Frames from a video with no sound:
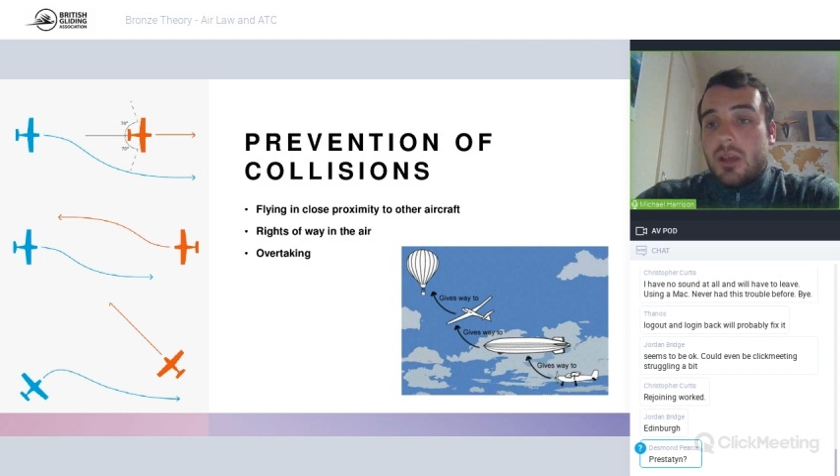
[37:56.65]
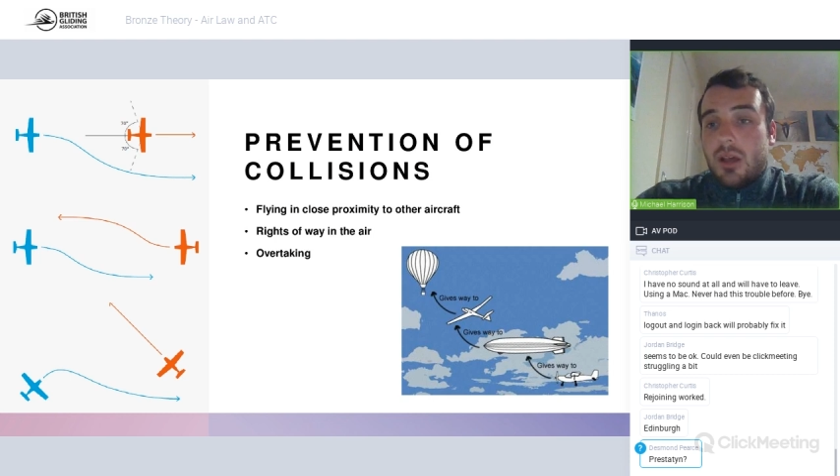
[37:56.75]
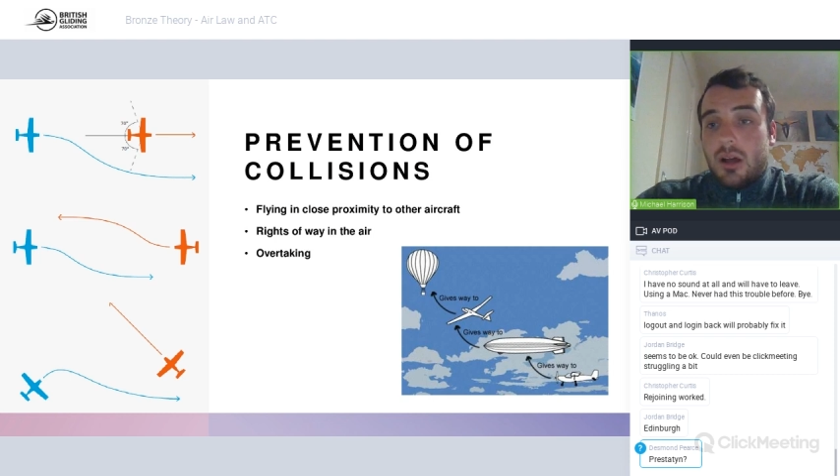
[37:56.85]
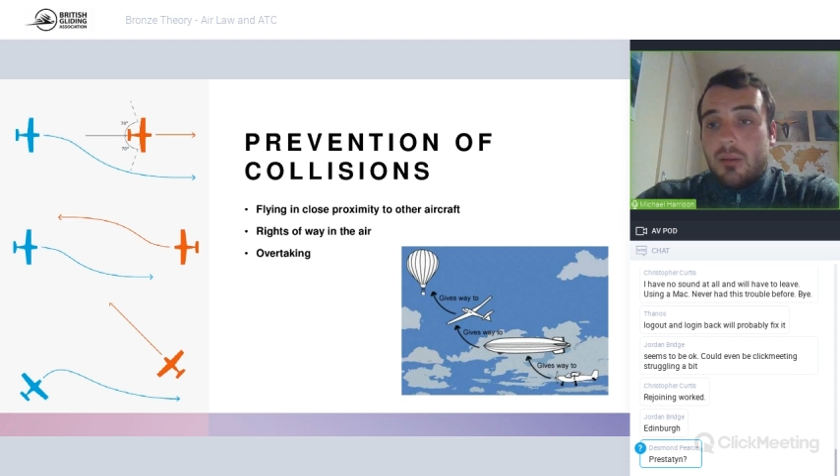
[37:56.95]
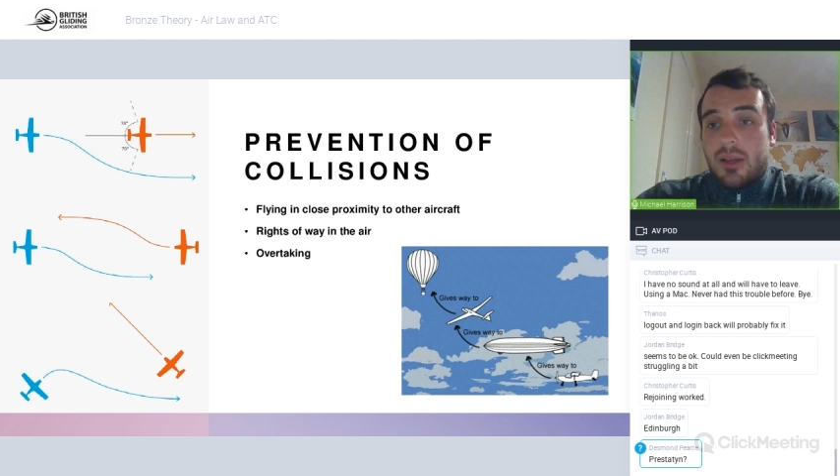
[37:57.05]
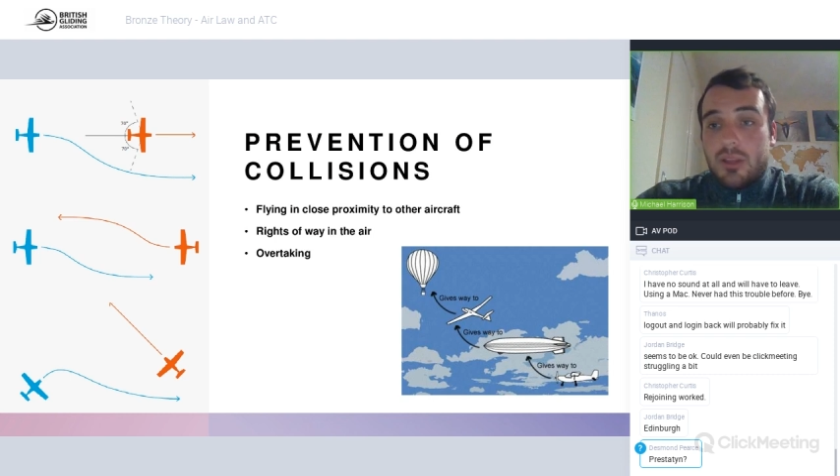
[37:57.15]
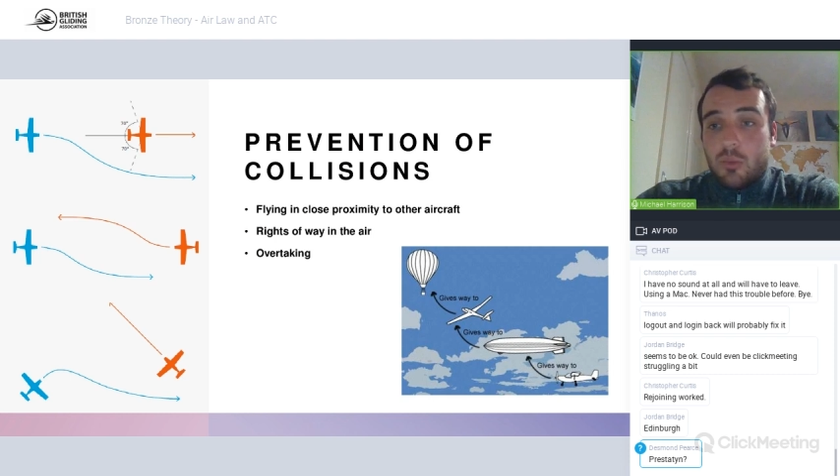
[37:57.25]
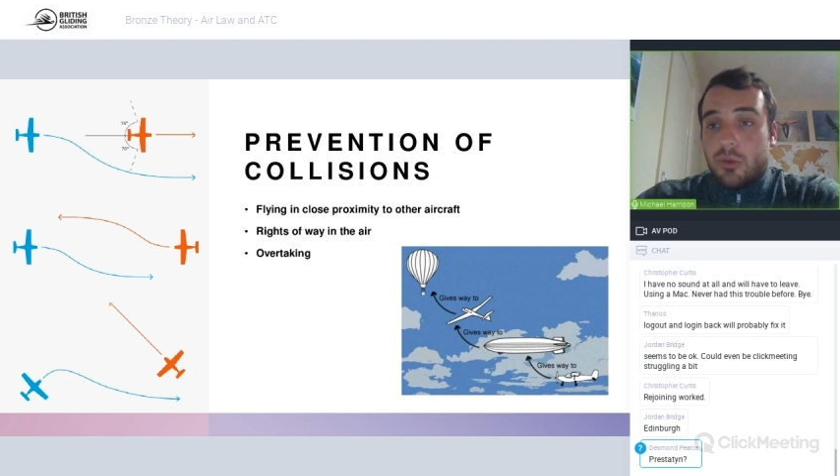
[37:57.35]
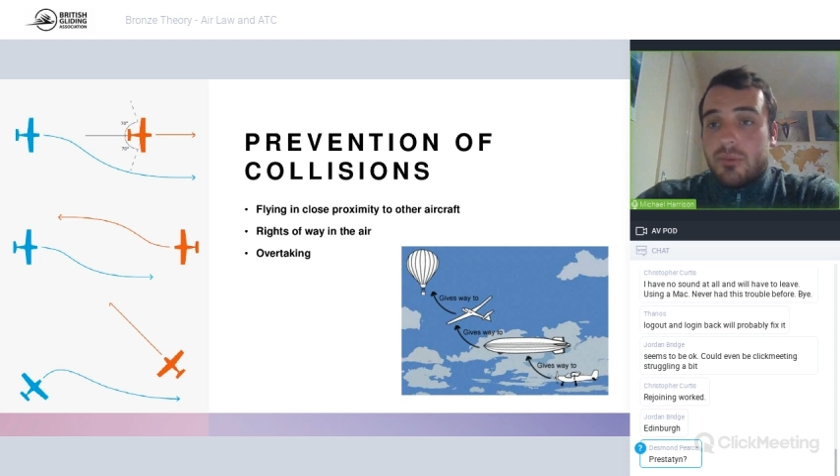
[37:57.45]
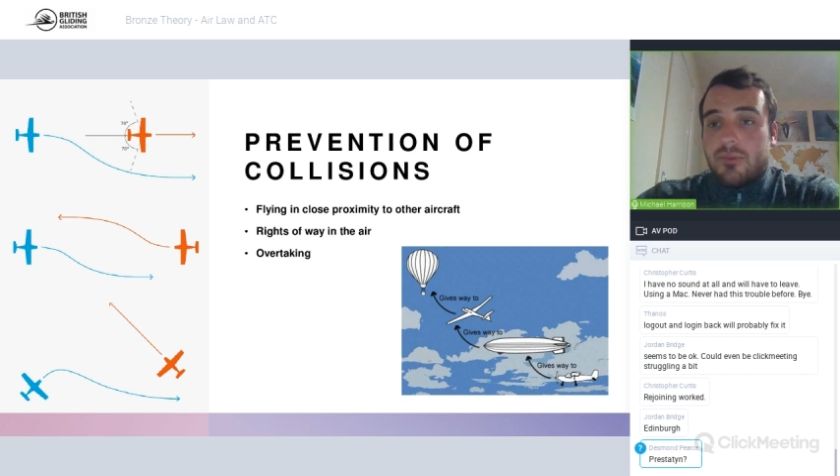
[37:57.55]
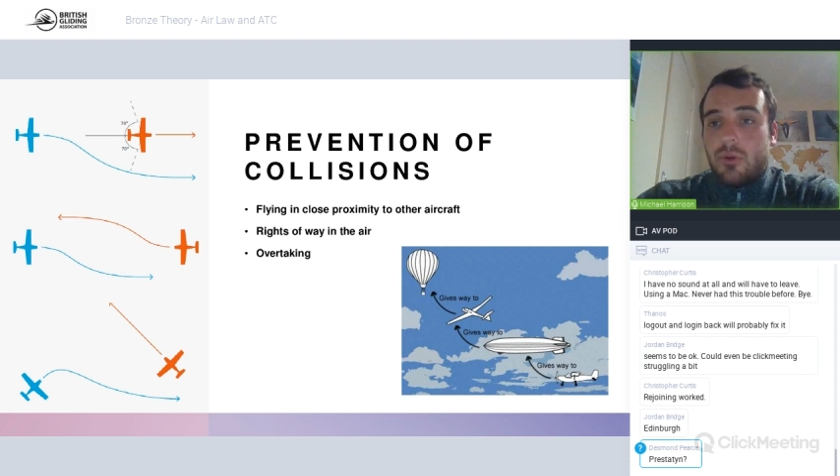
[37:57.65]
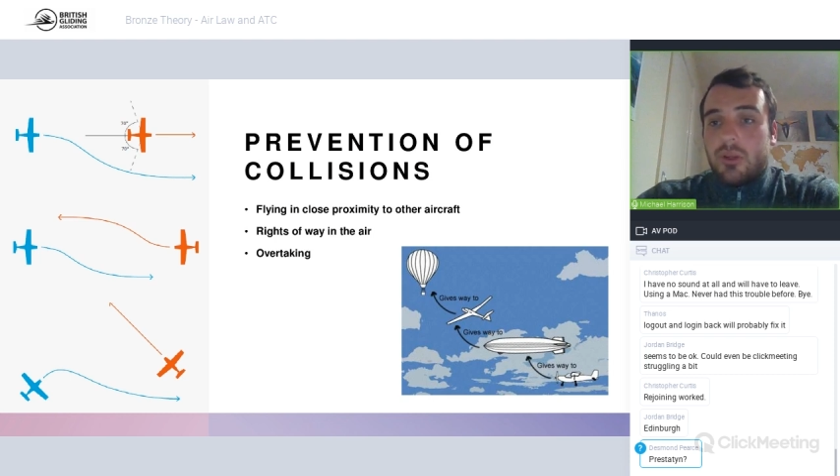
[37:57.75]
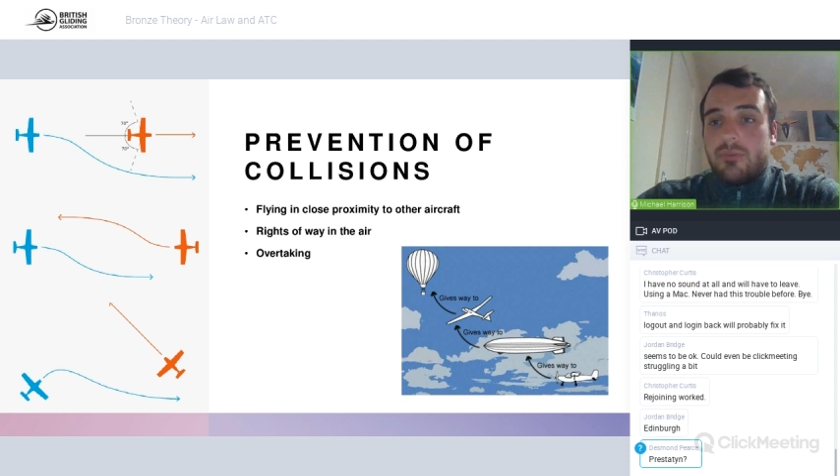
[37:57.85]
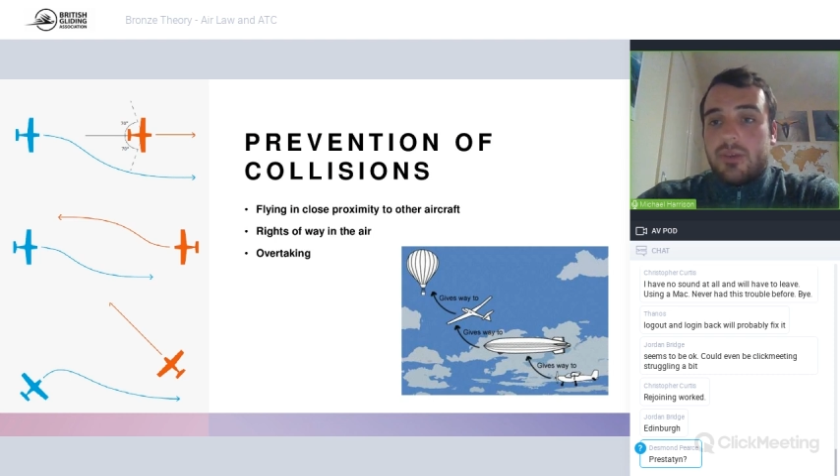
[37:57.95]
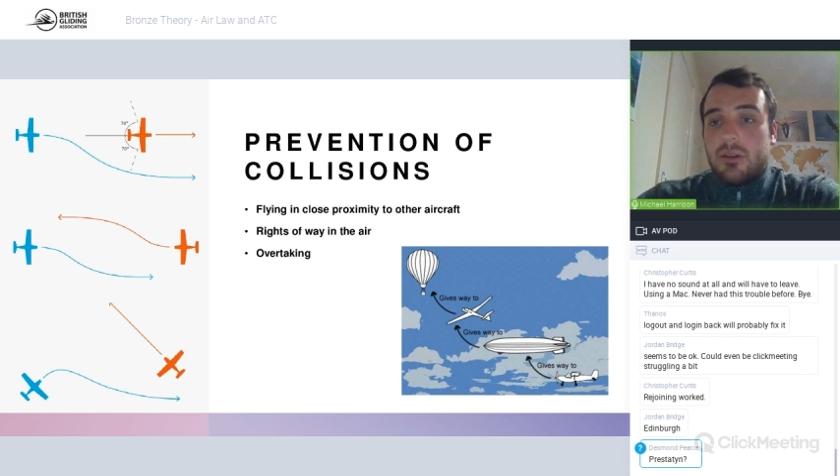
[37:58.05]
and you wouldn't be
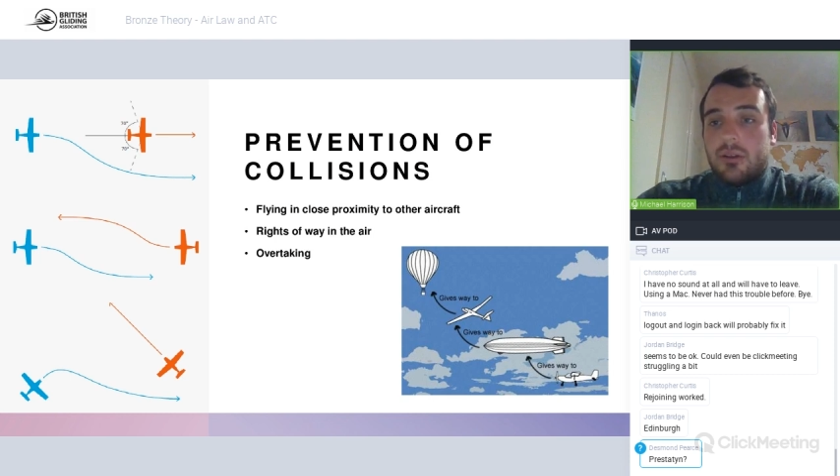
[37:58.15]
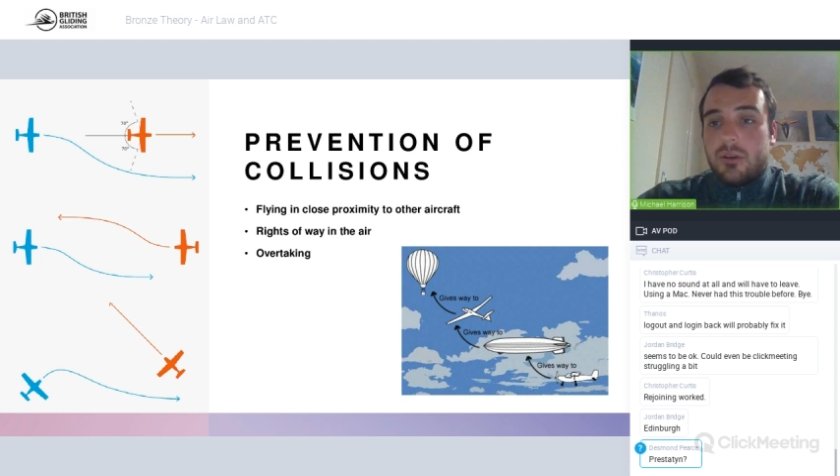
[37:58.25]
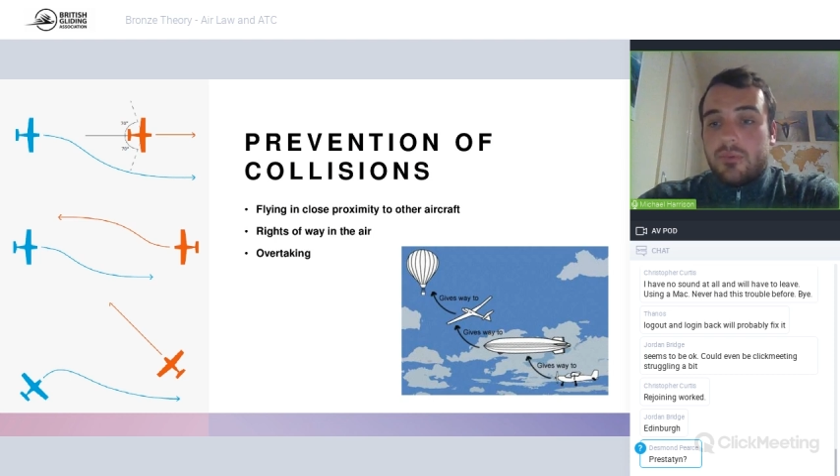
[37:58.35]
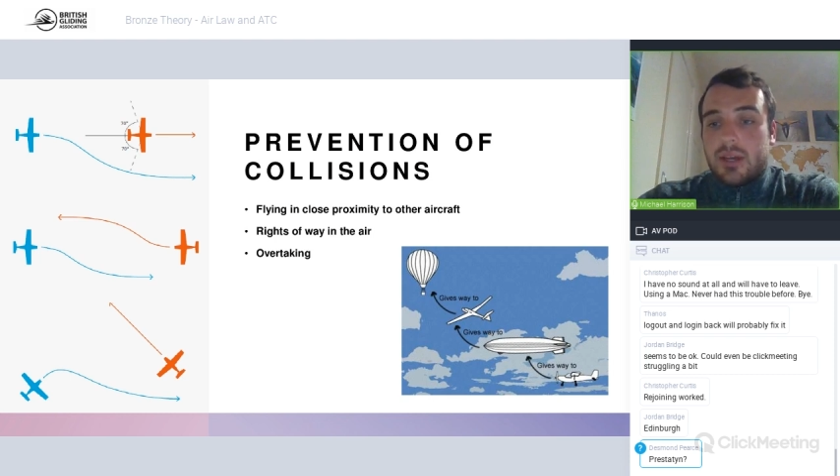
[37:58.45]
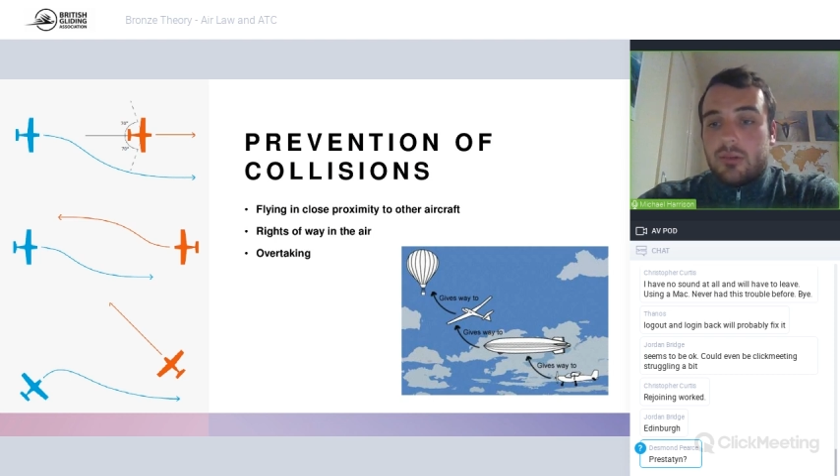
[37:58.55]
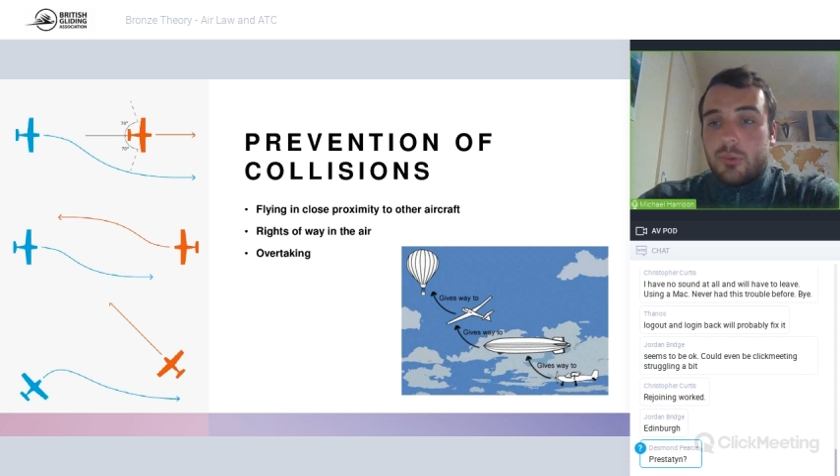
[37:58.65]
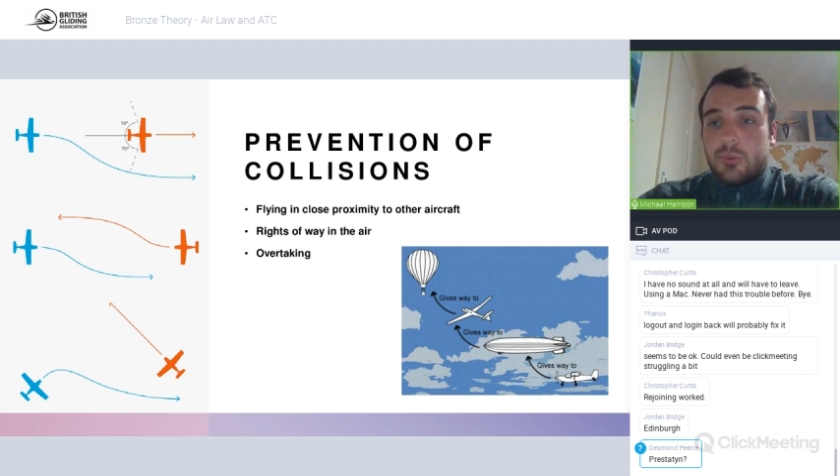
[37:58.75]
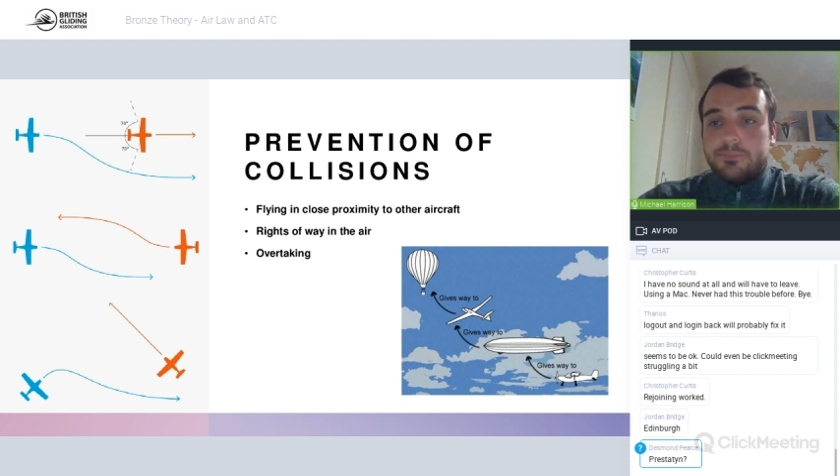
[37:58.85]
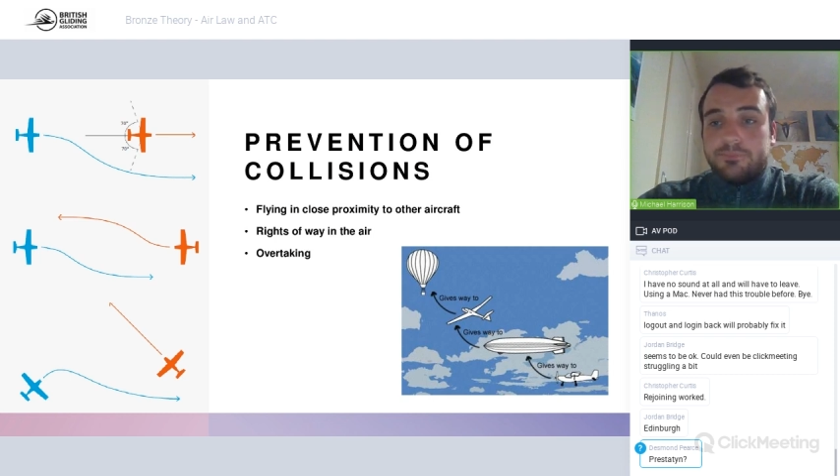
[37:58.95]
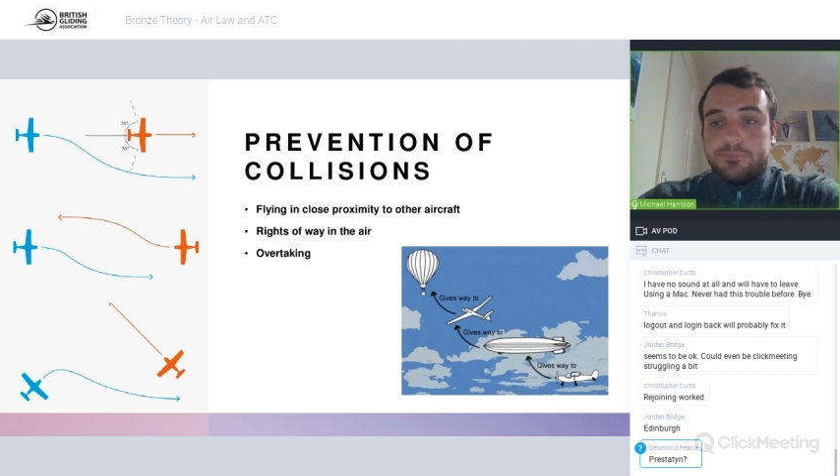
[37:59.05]
falling foul of that rule.